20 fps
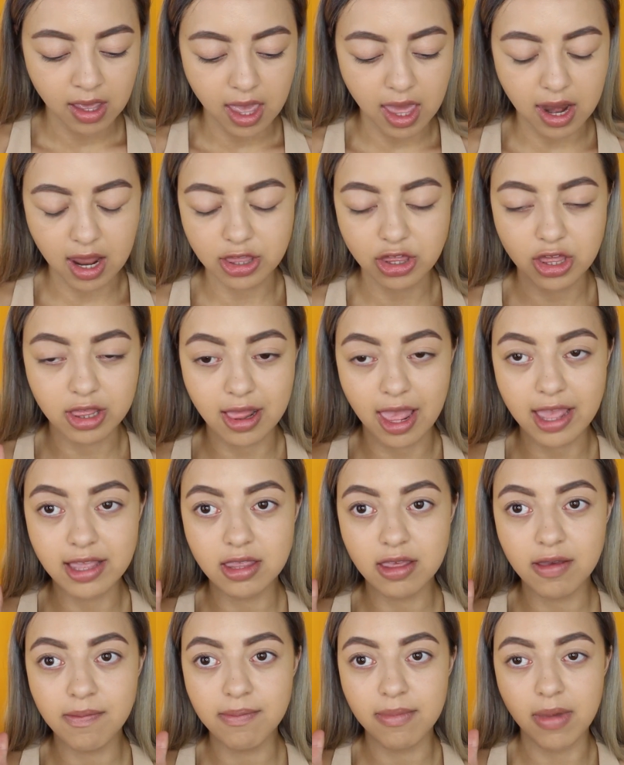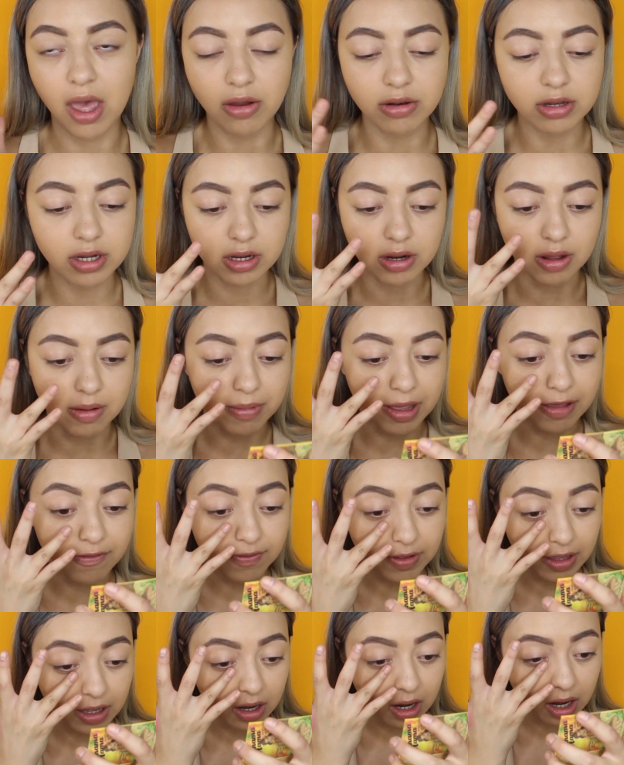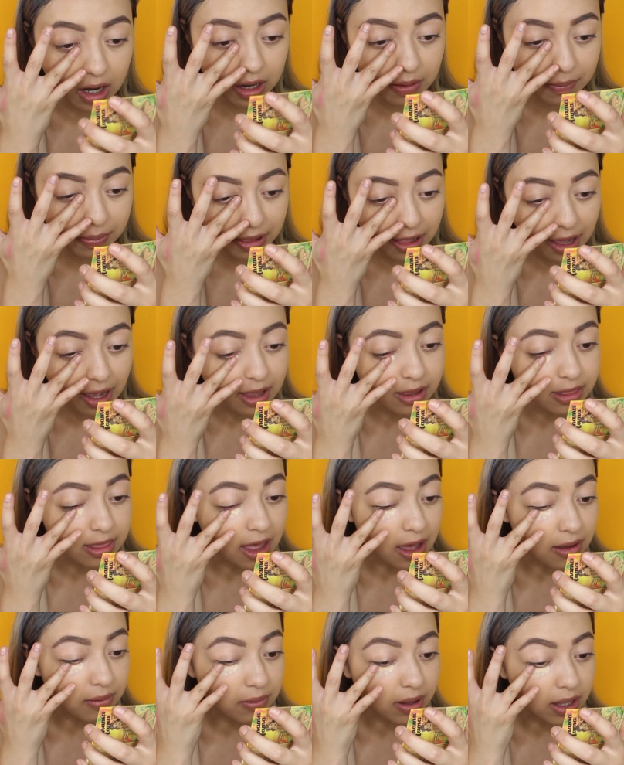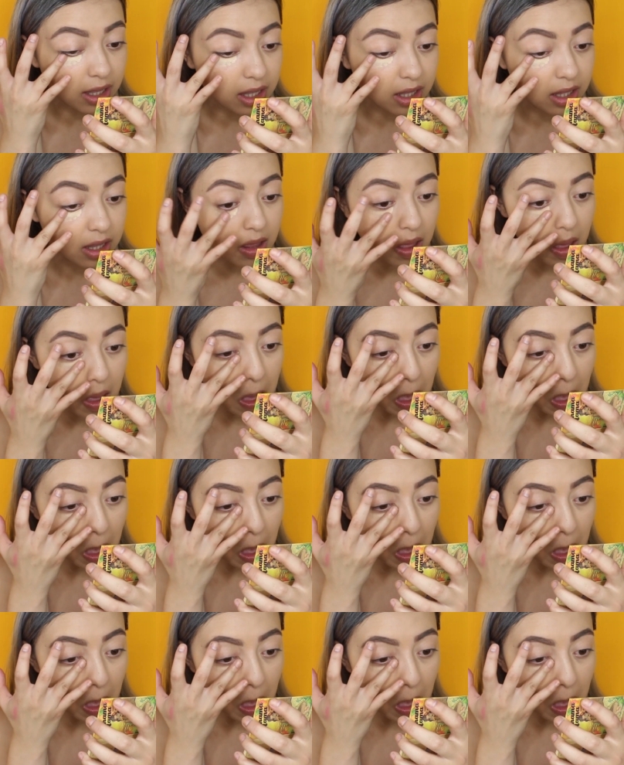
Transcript: And I just like to melt it on my finger and apply it that way.